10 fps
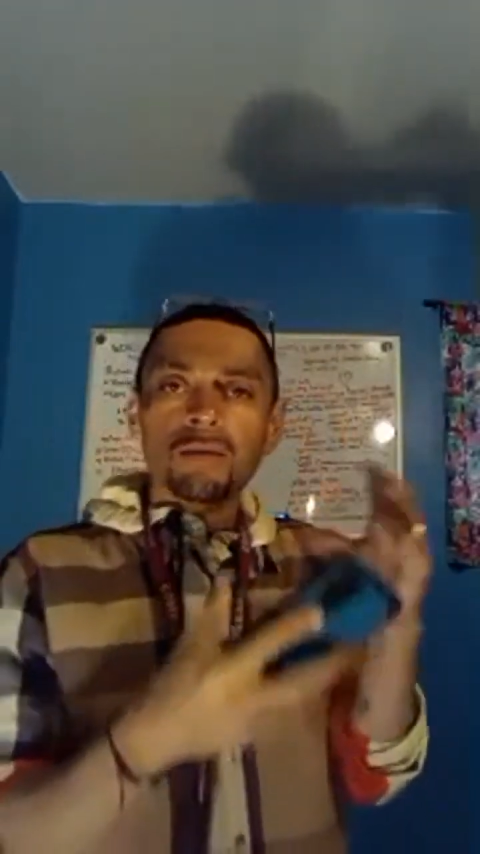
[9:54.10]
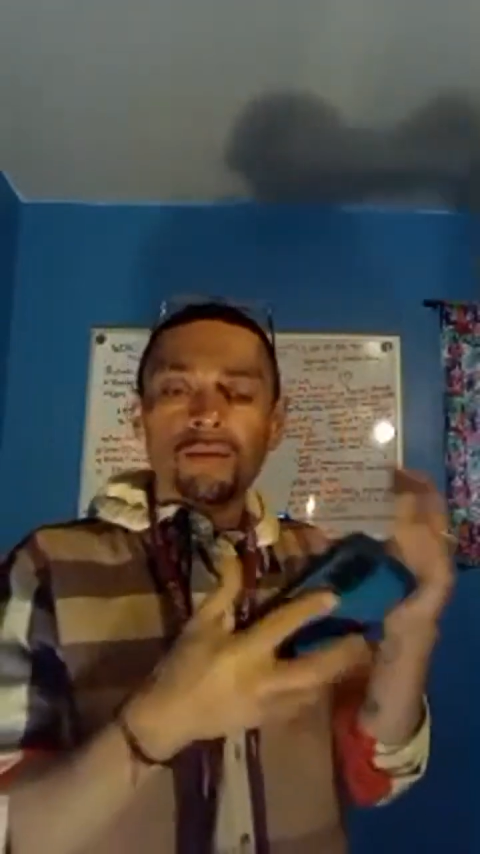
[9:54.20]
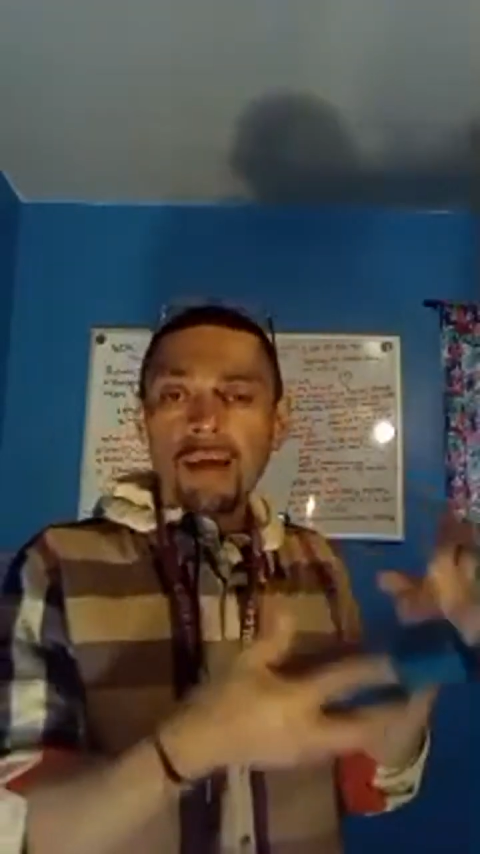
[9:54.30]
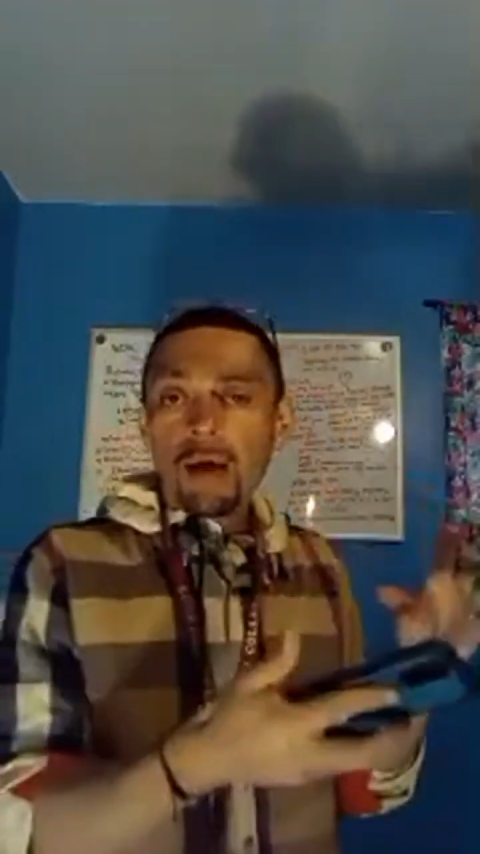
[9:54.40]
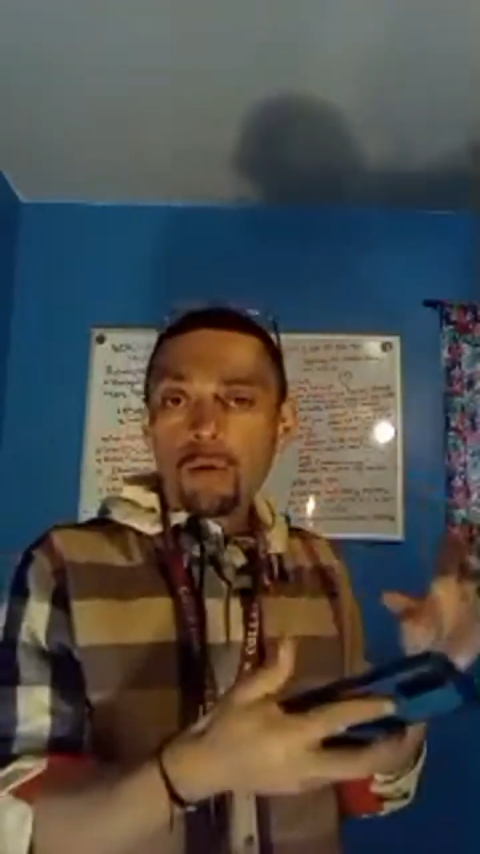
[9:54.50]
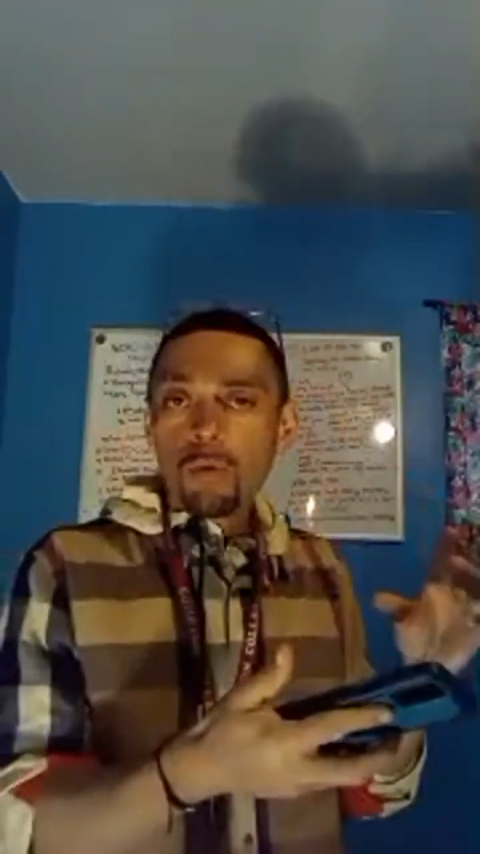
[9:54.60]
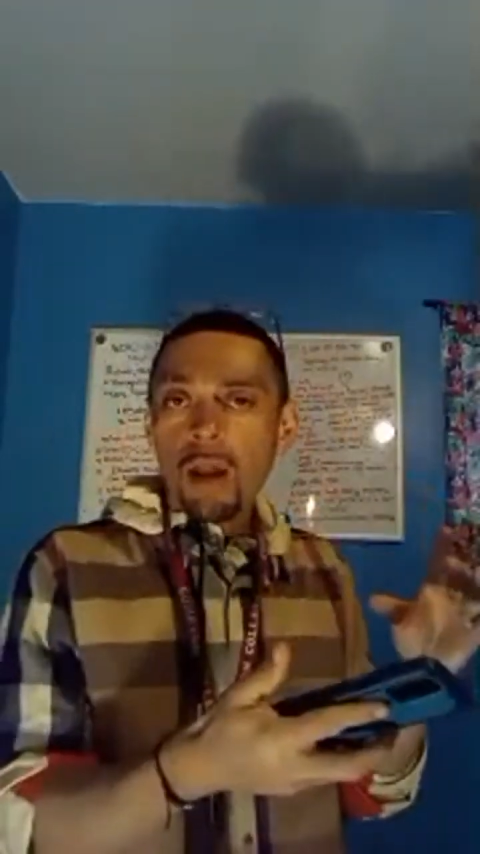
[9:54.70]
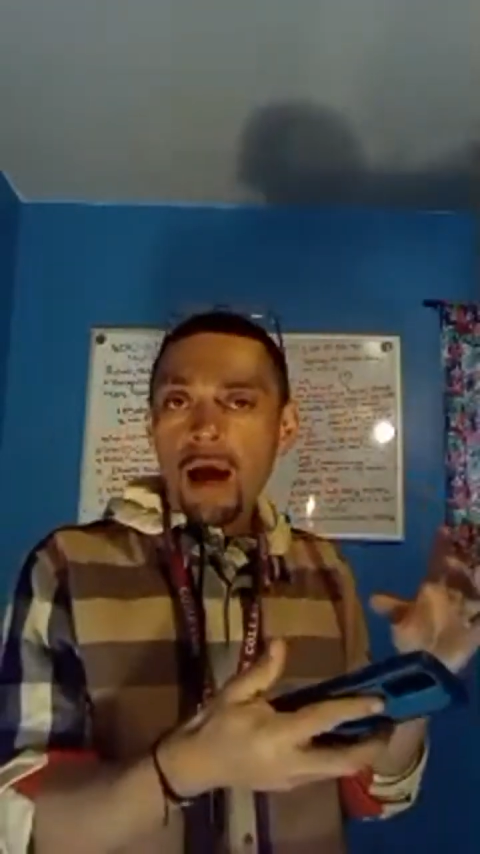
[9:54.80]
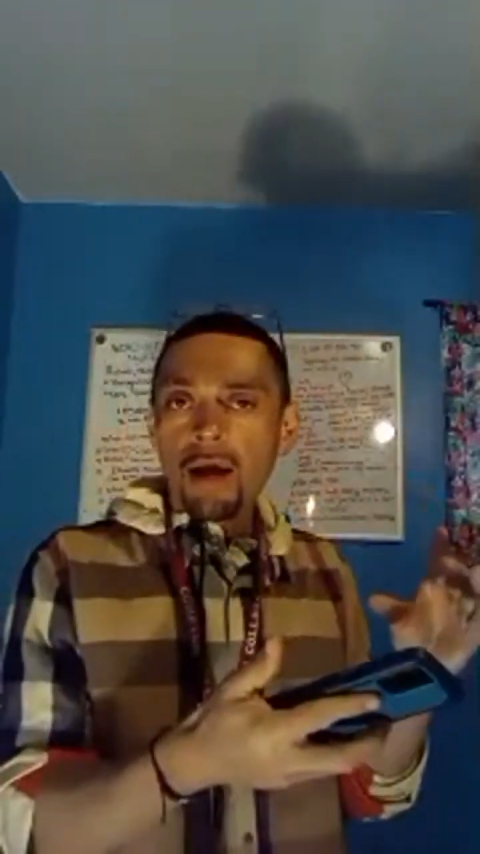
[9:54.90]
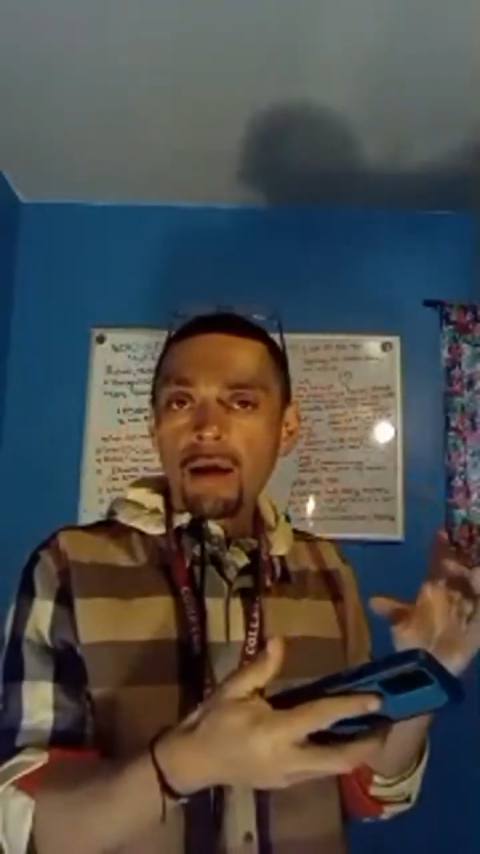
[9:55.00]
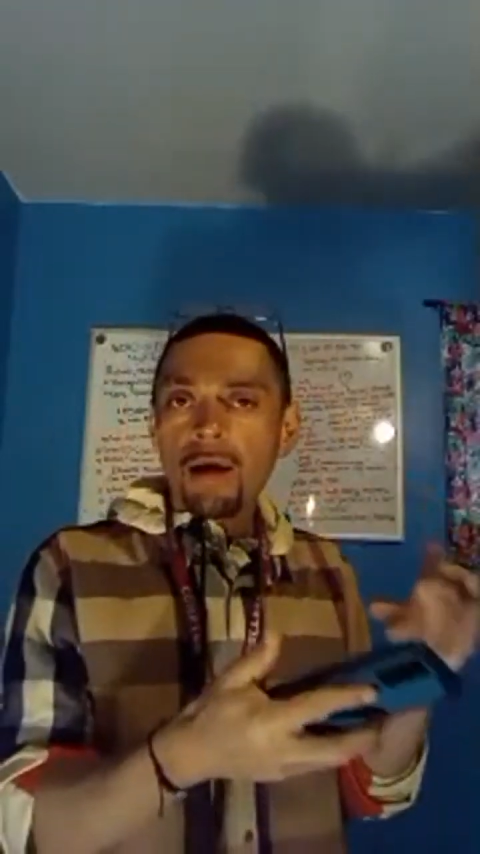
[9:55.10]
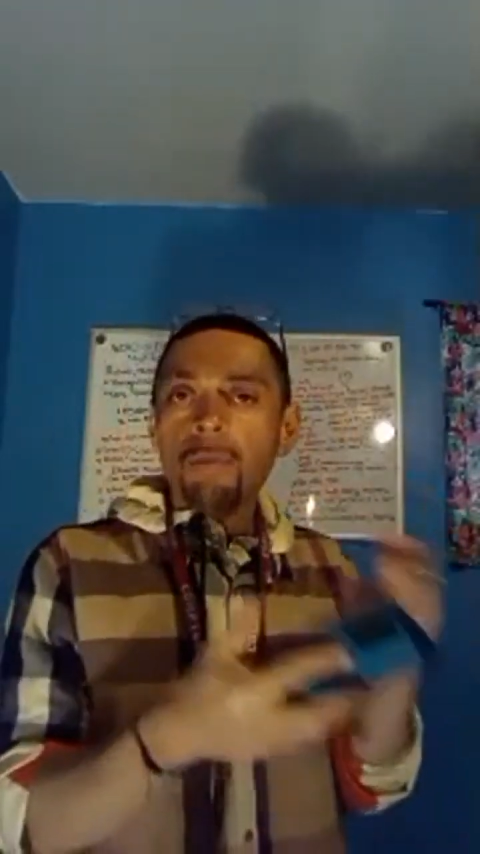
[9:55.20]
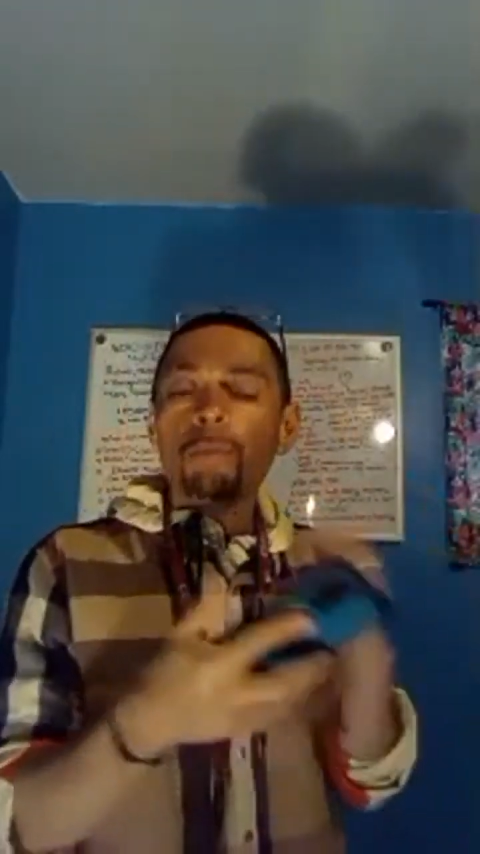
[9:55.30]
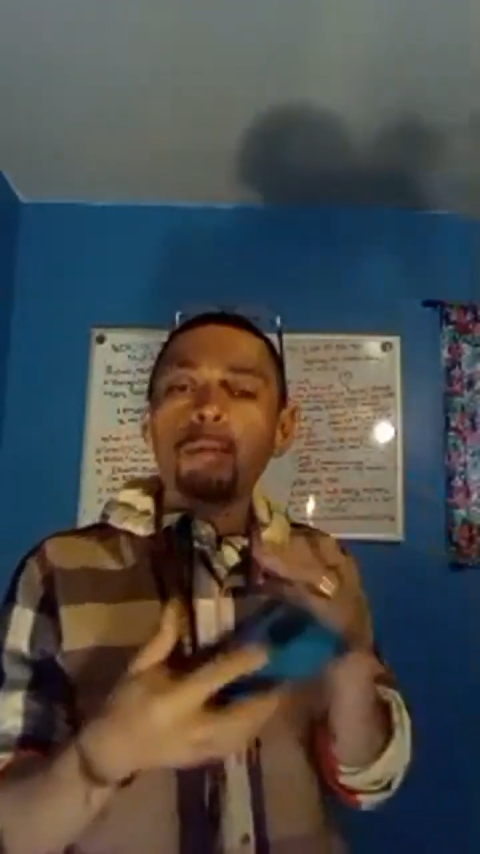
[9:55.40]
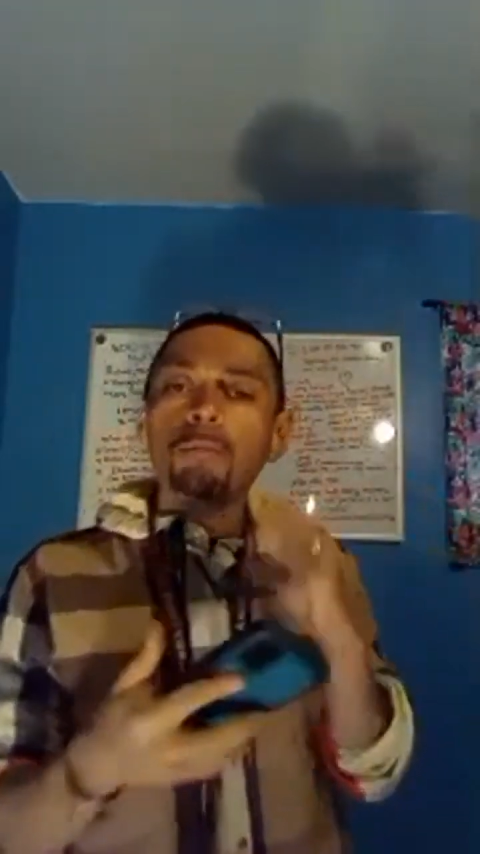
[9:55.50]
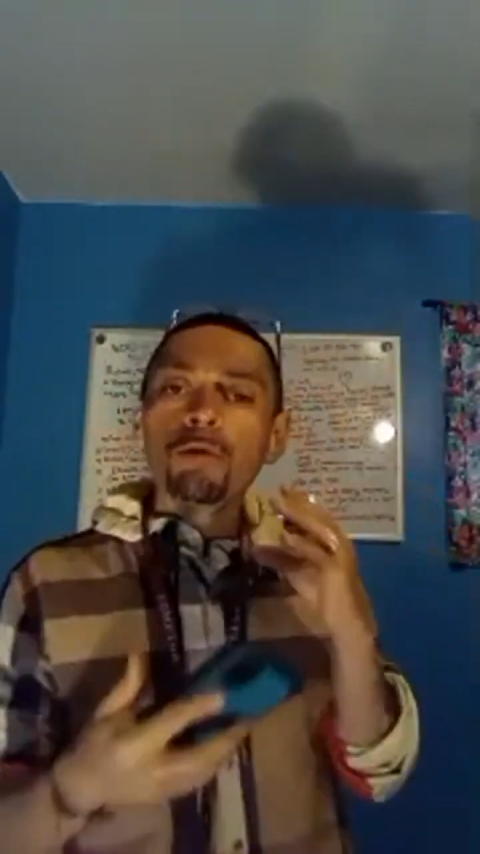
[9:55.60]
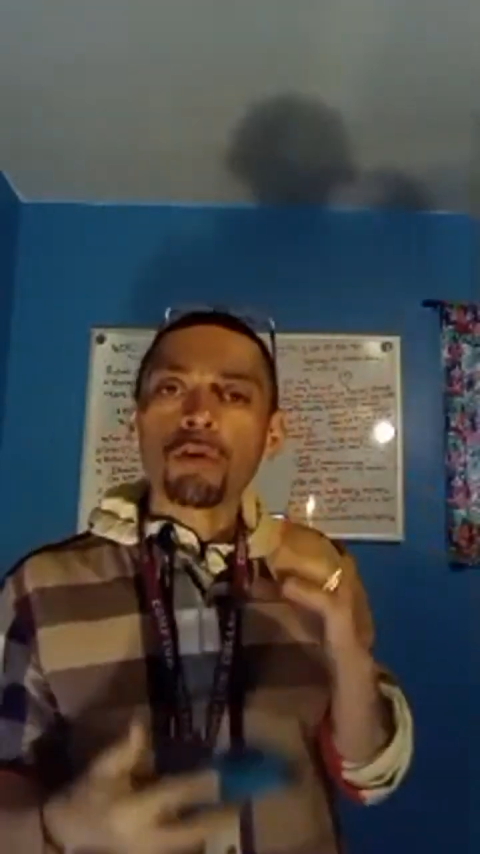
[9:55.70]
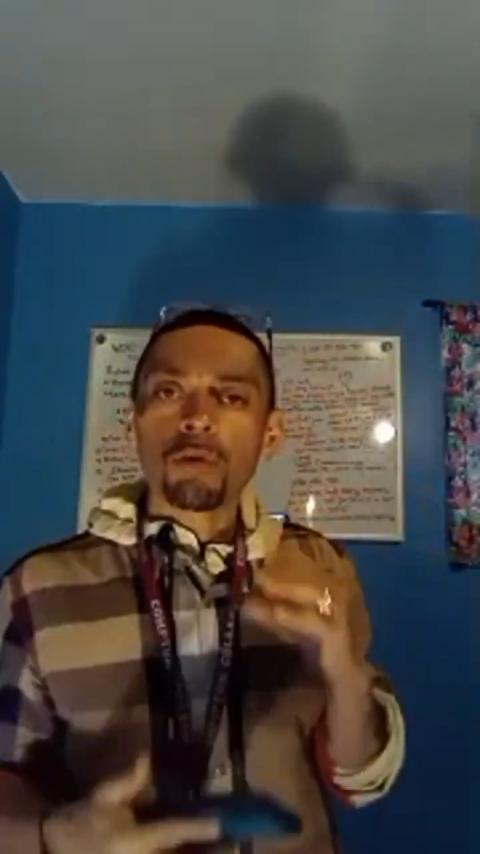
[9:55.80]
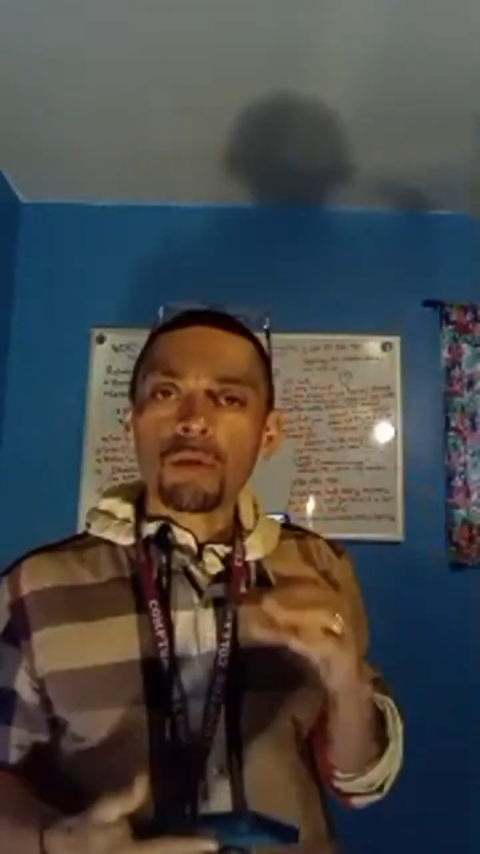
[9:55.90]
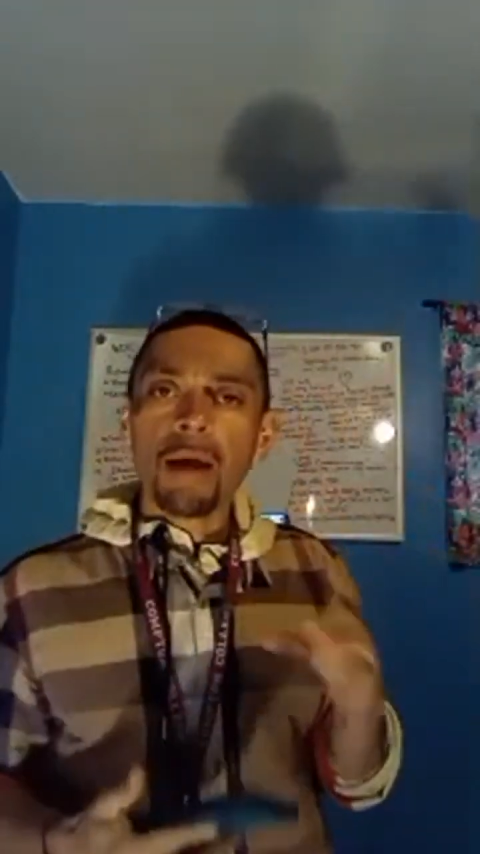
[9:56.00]
secular por
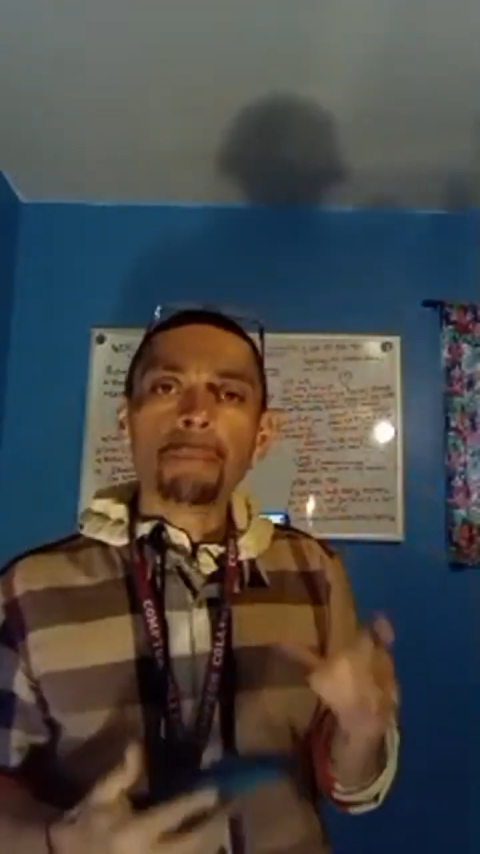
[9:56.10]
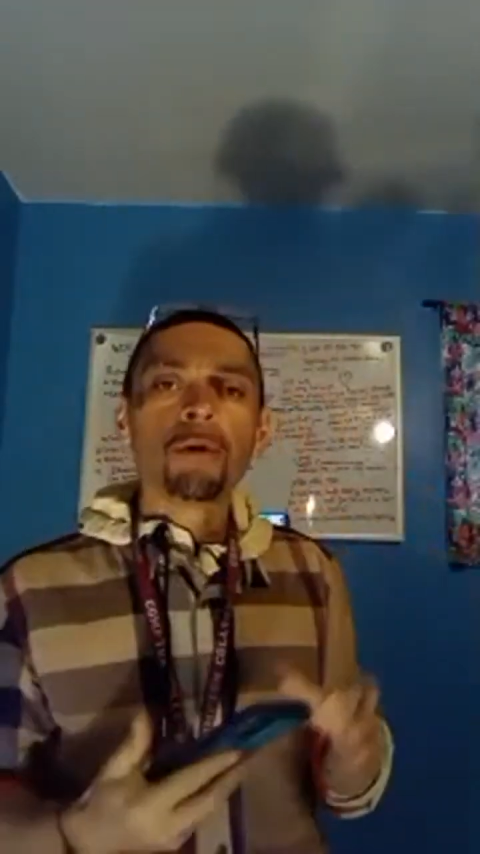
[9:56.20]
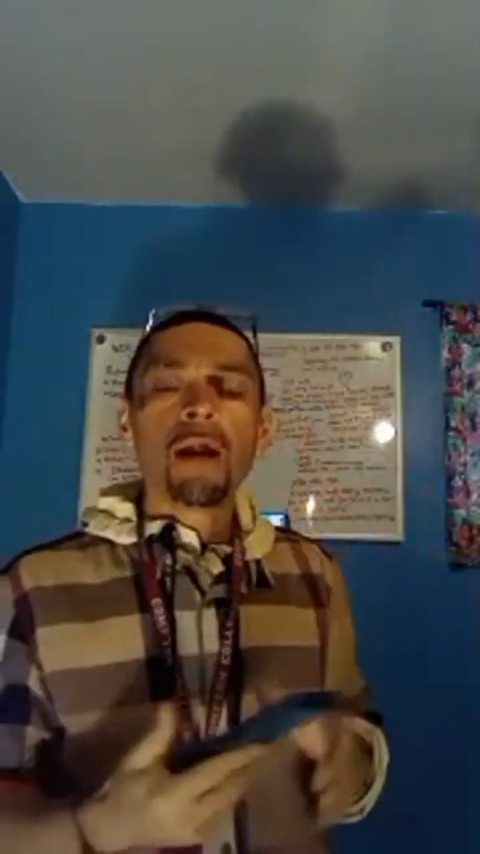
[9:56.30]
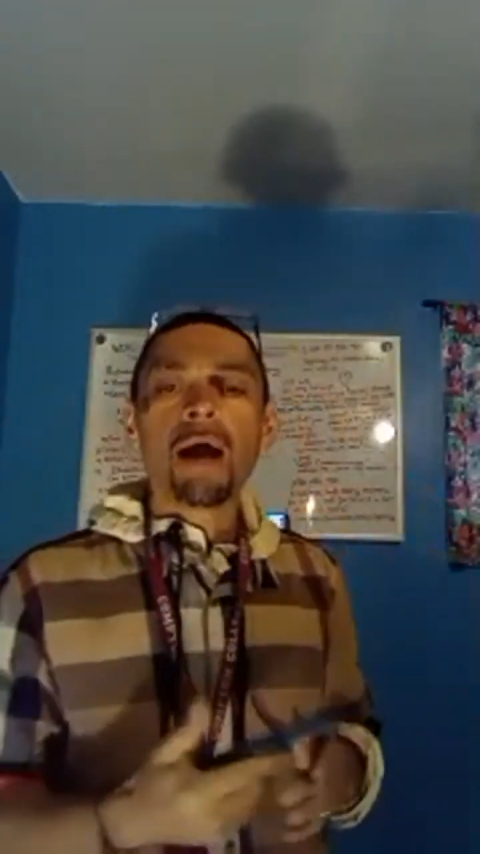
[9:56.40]
mucho tiempo,